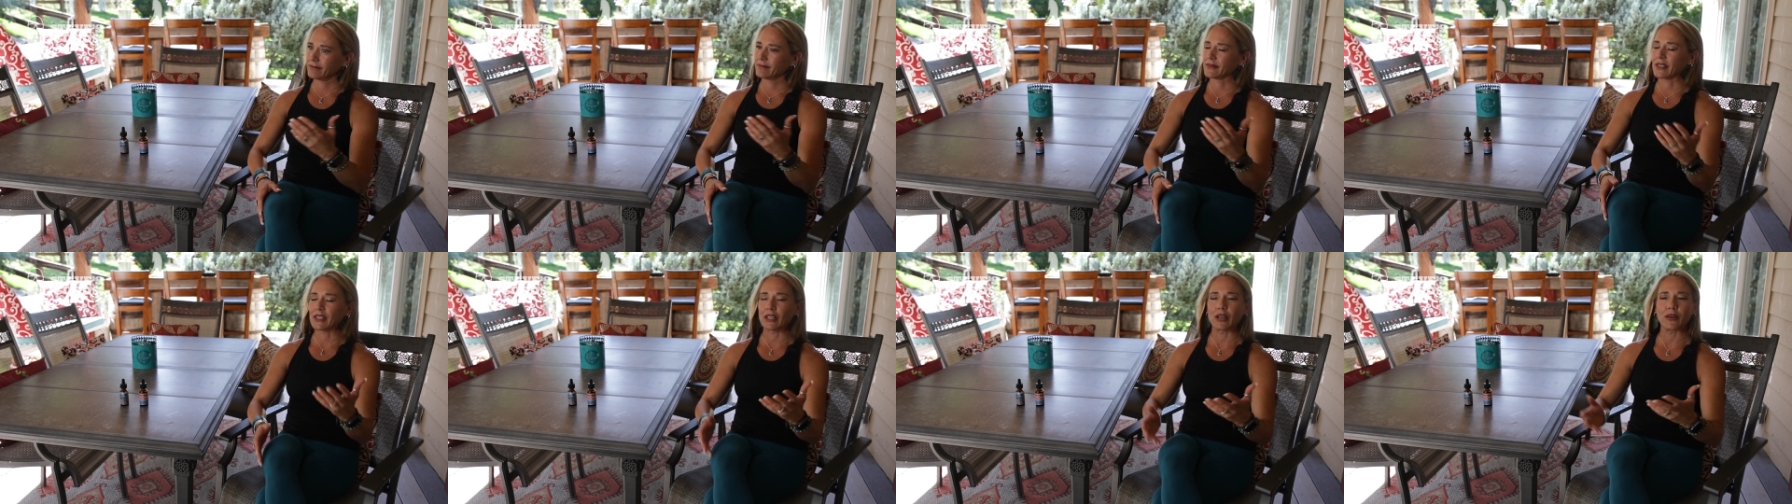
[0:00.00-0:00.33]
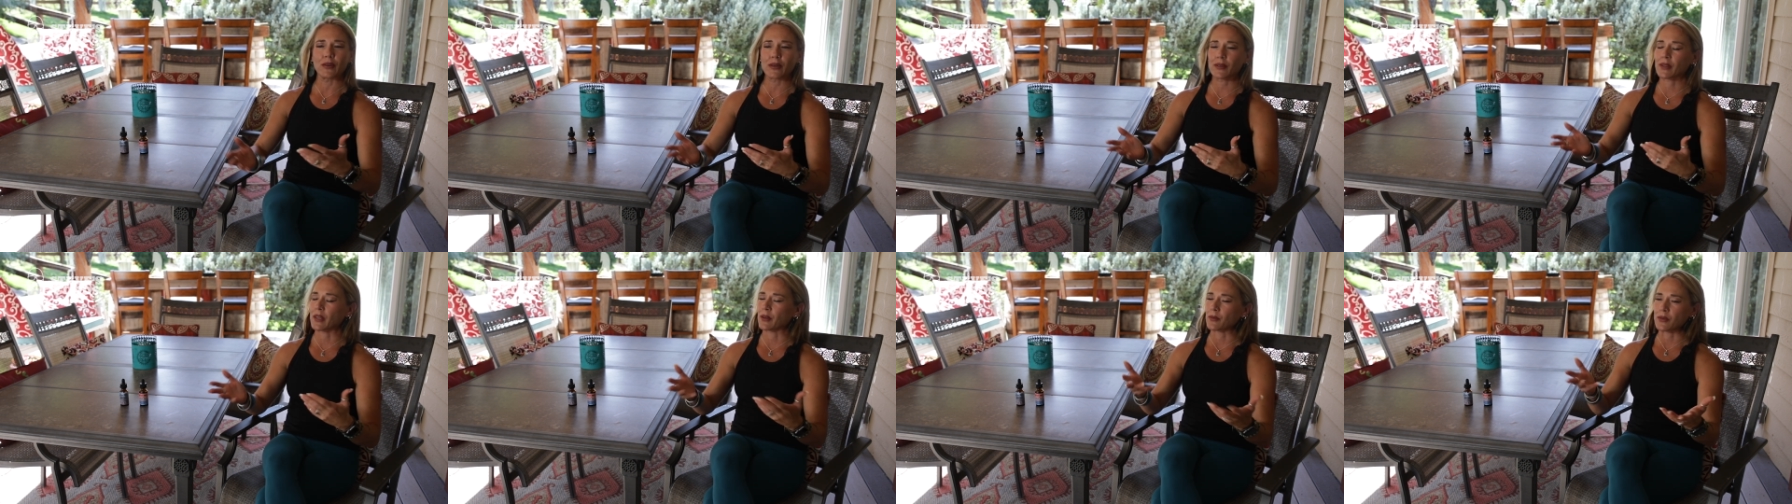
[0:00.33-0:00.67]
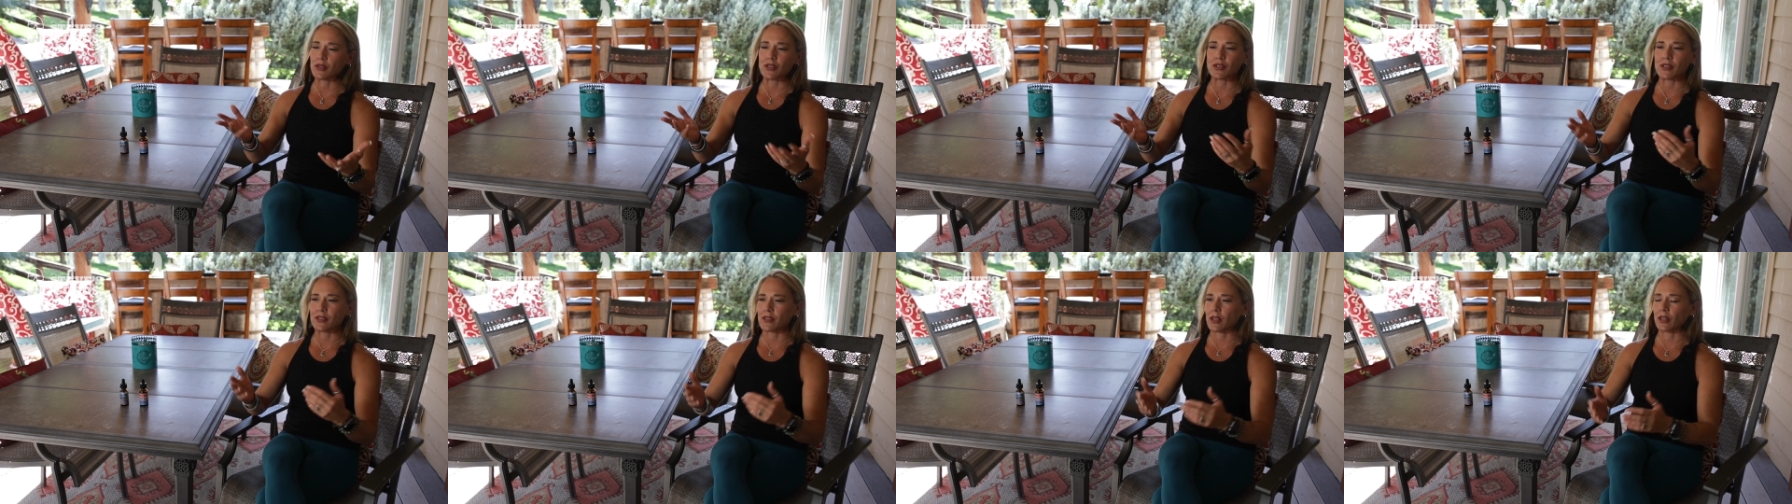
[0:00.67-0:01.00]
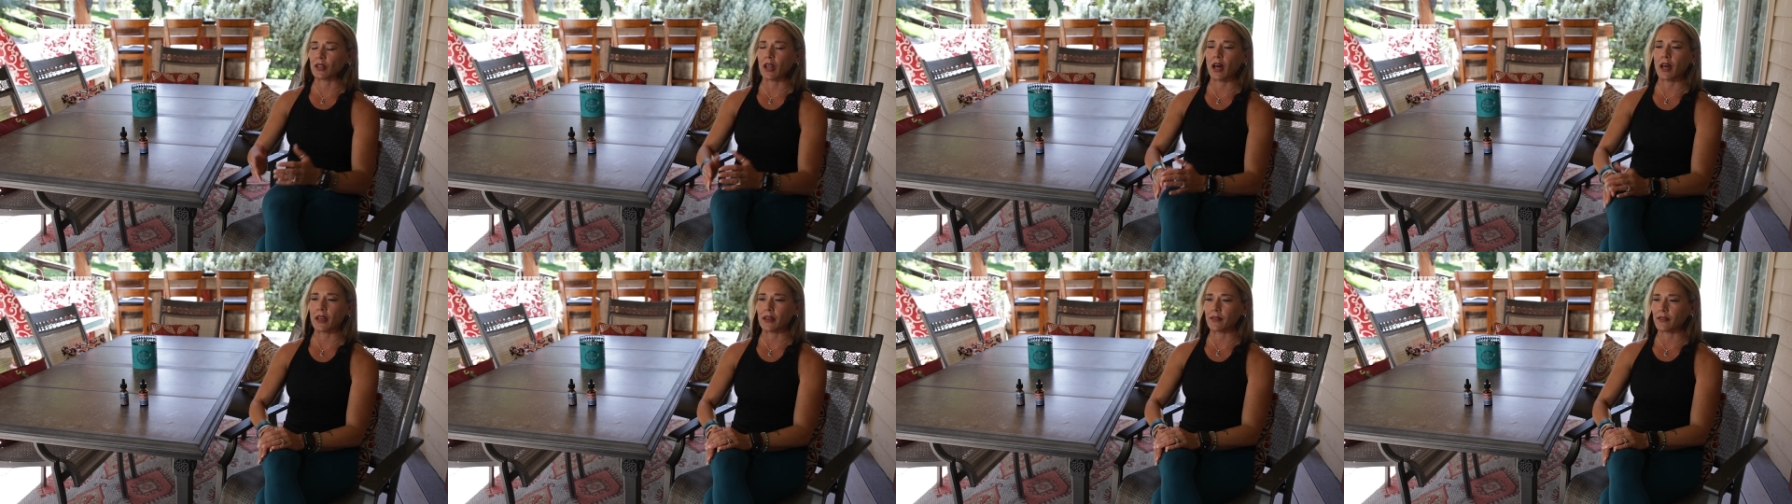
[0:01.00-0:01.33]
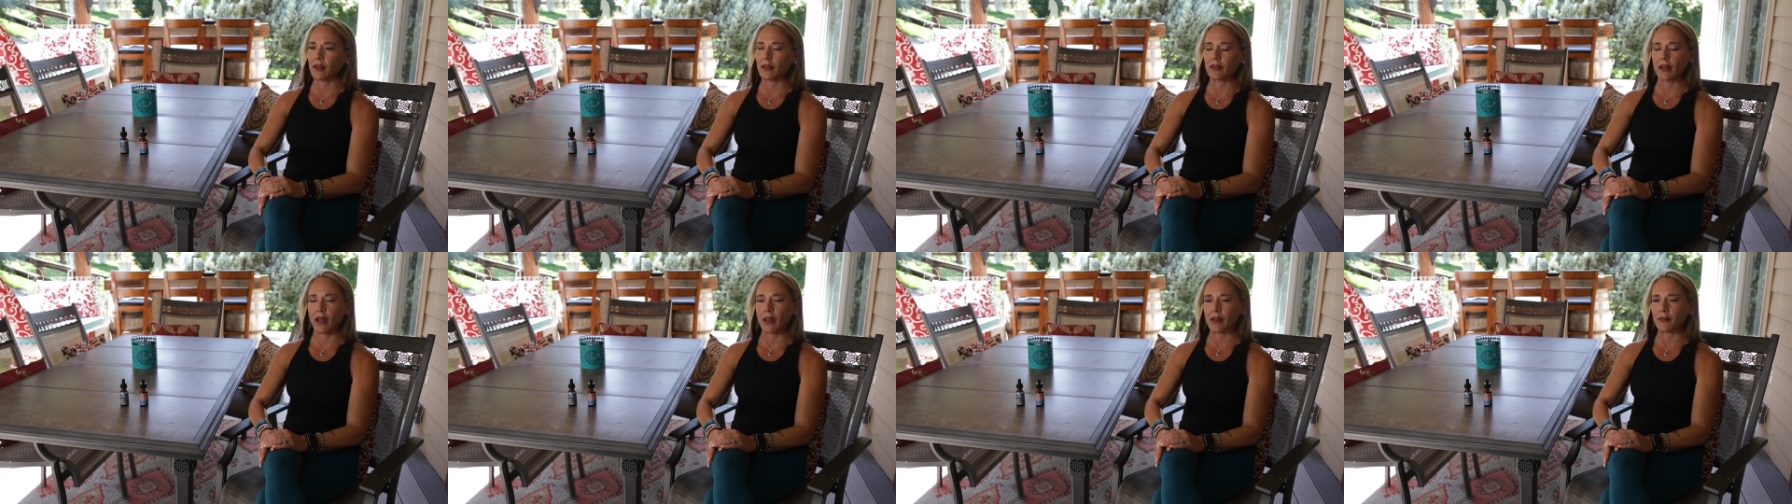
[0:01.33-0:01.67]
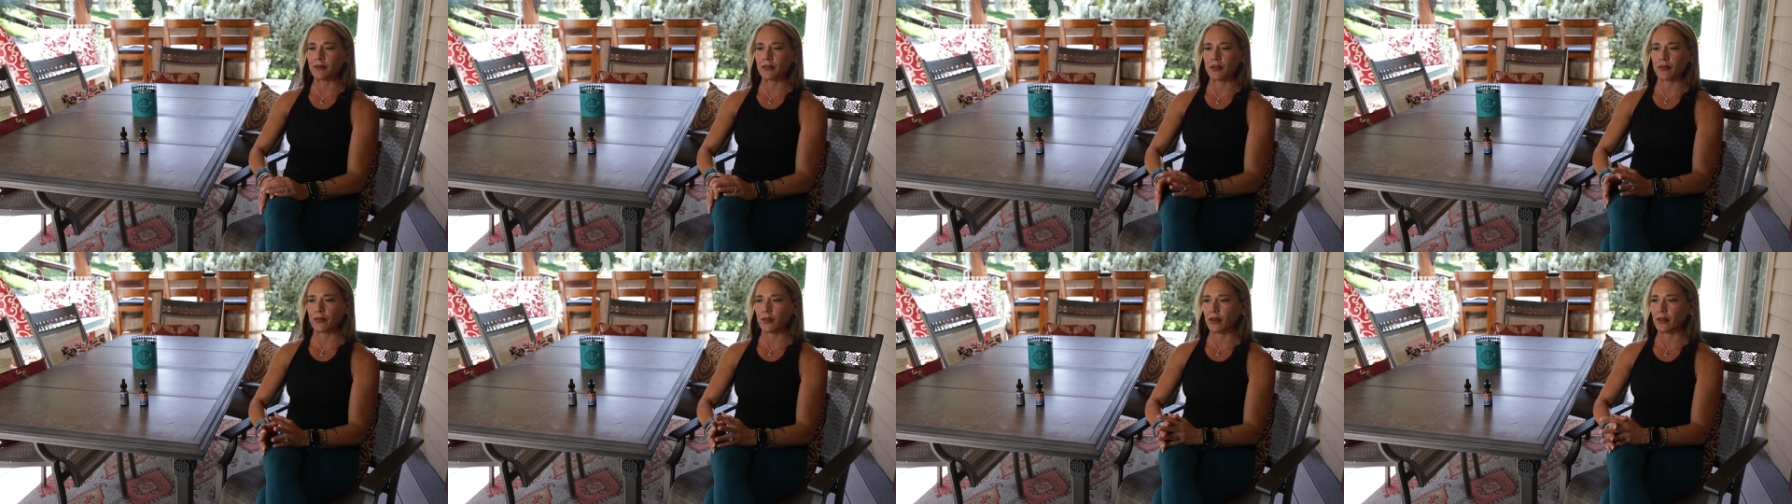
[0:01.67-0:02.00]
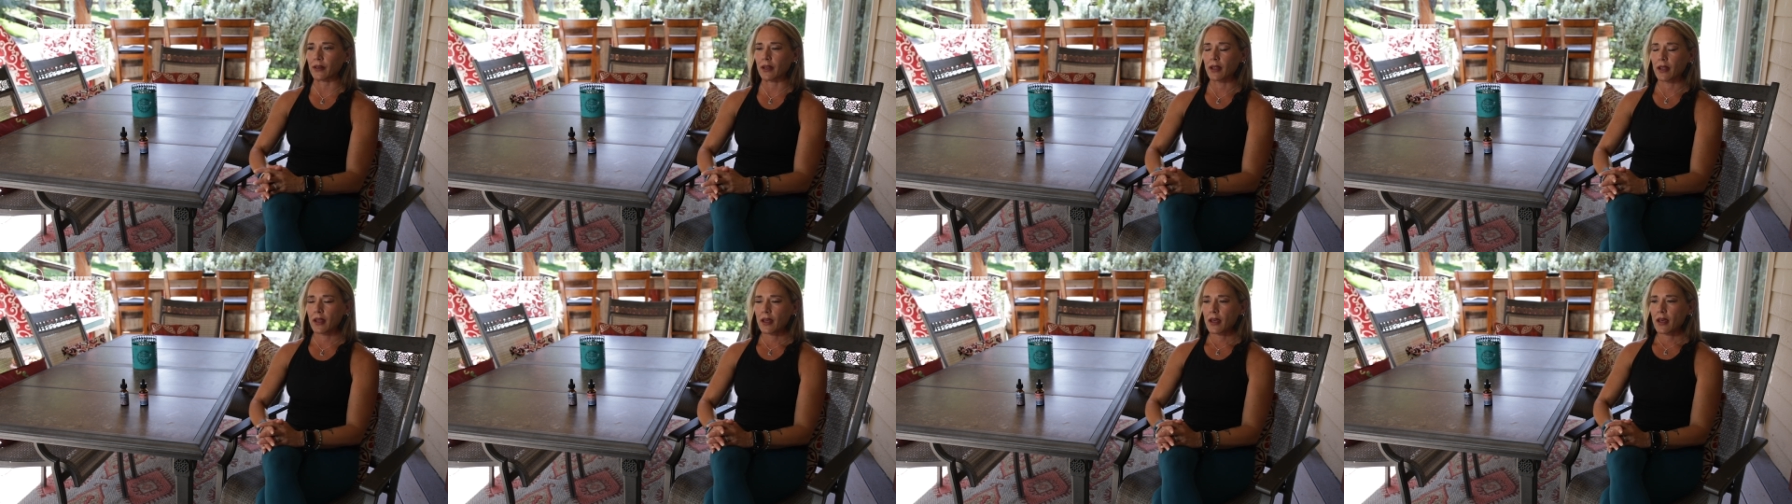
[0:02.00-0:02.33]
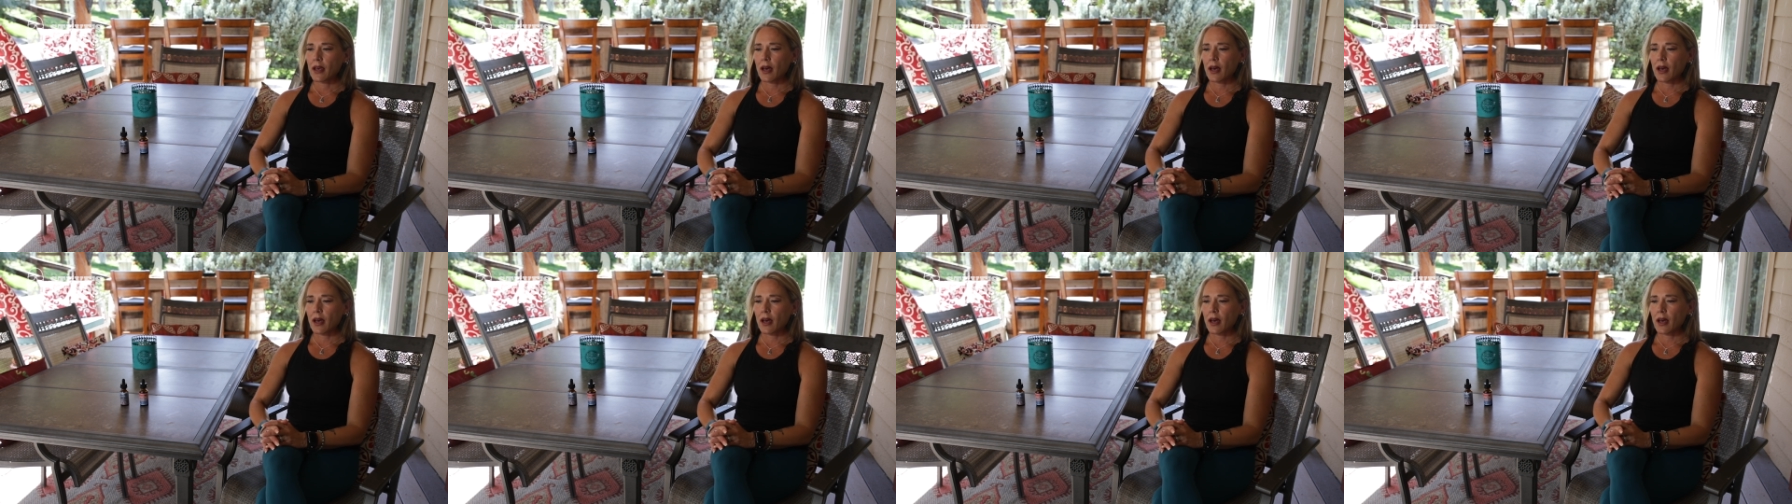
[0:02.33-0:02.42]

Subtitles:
You know, there was just a lot of different